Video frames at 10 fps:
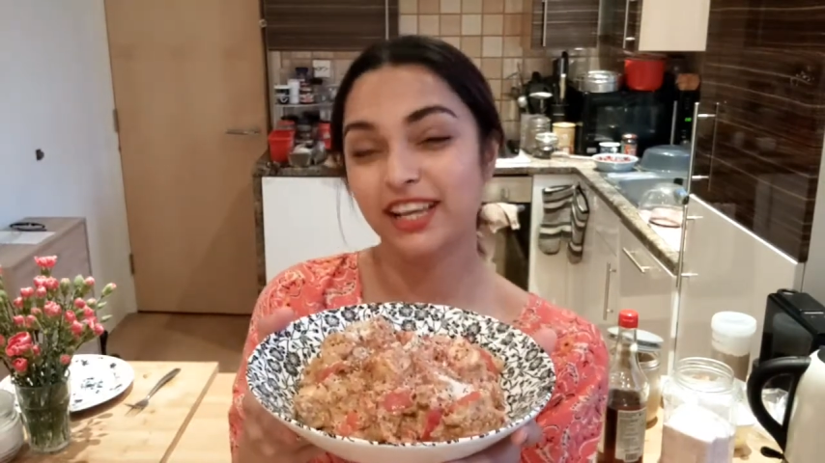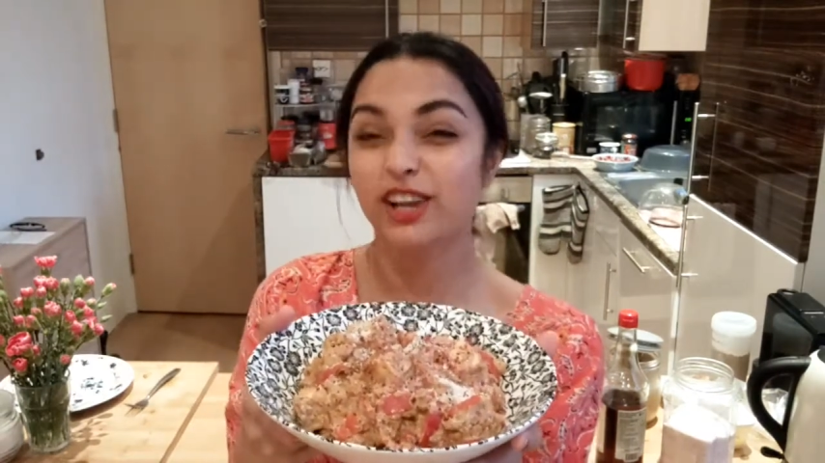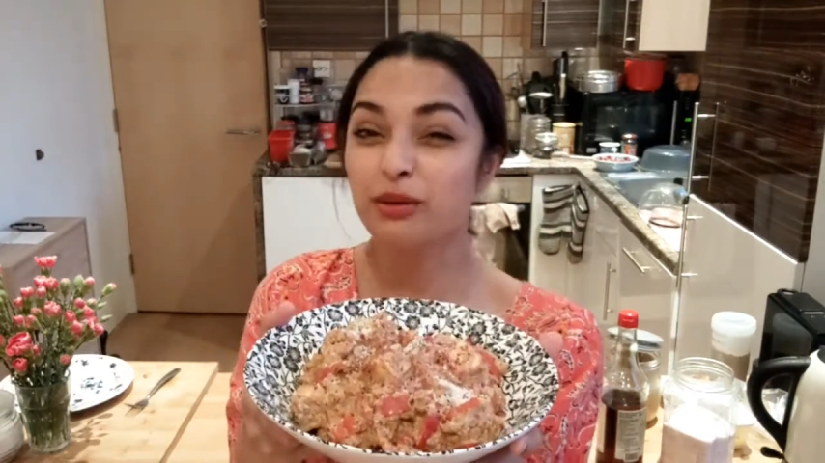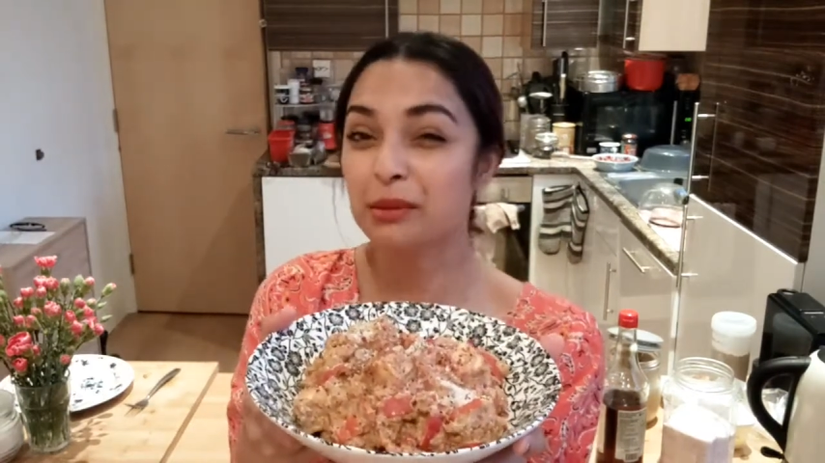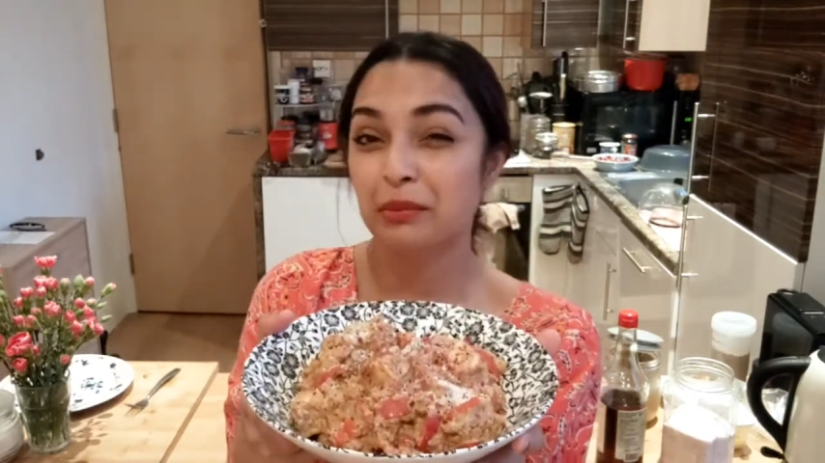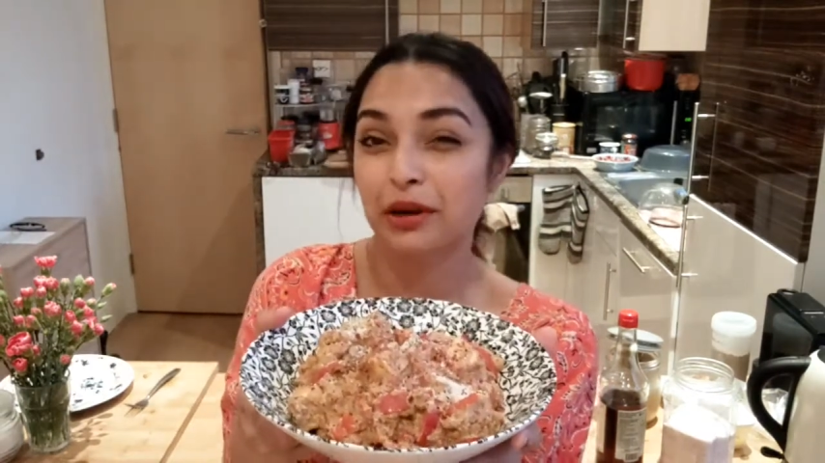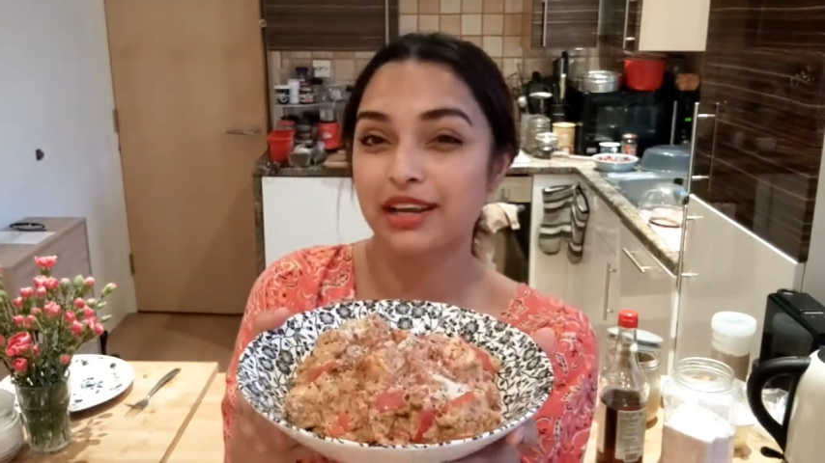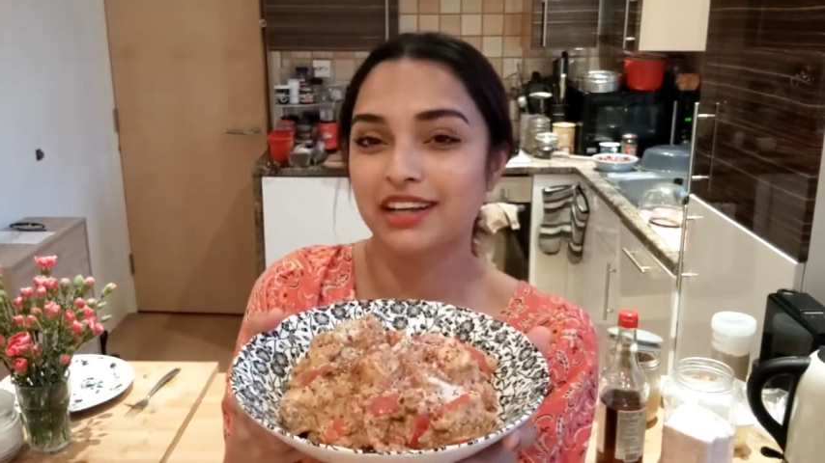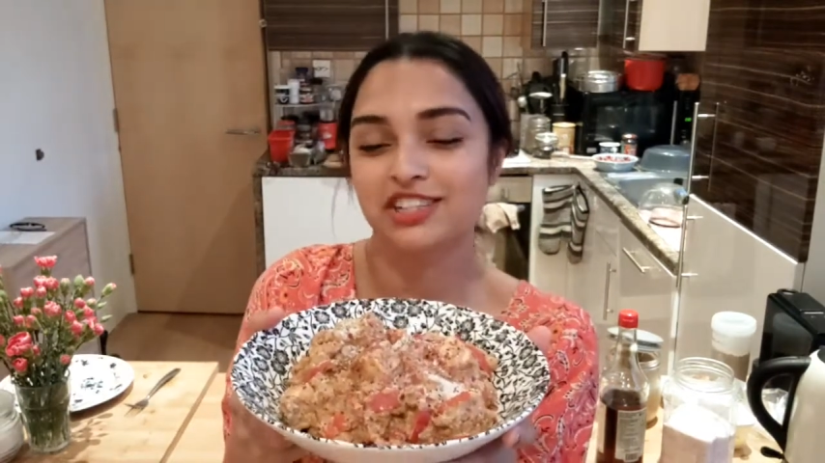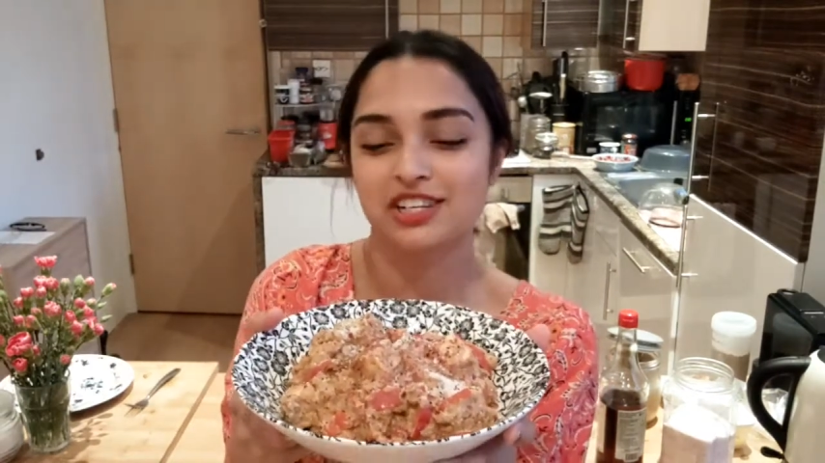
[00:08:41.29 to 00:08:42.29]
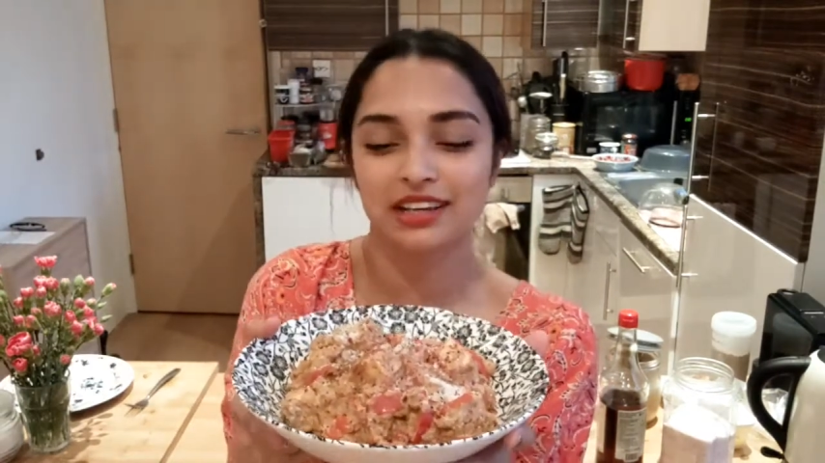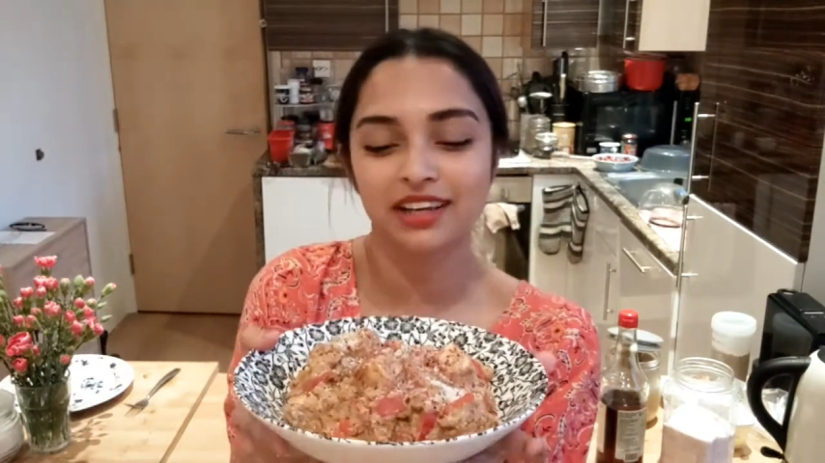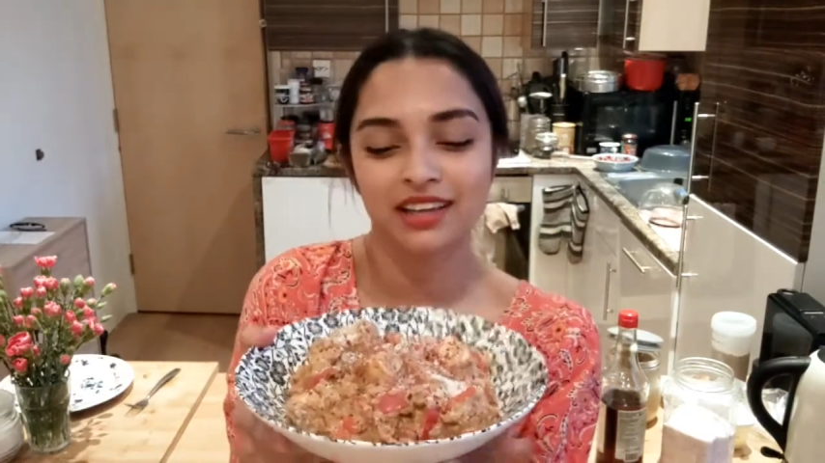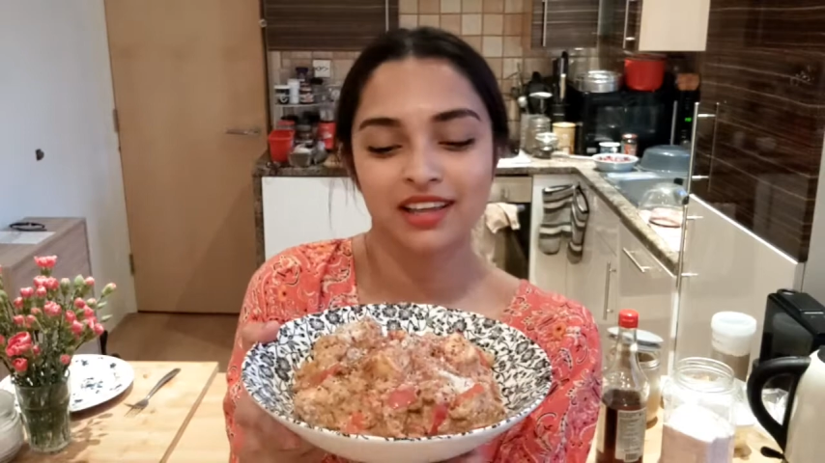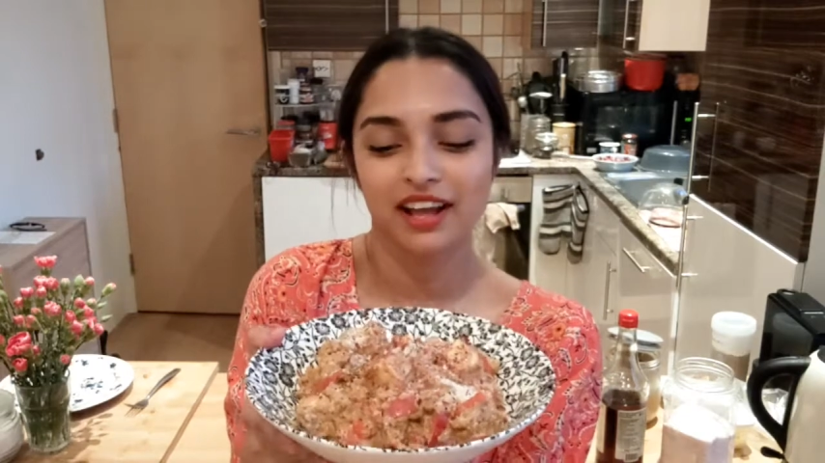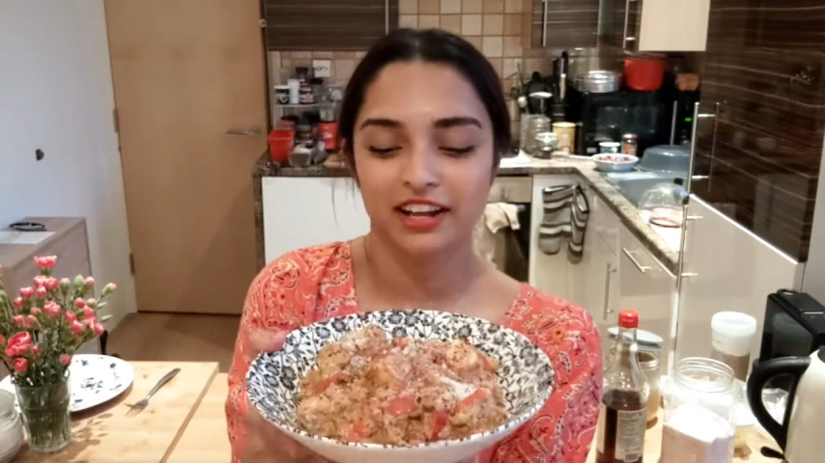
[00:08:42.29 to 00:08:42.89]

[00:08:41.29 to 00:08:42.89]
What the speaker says: make it look a bit pretty, actually.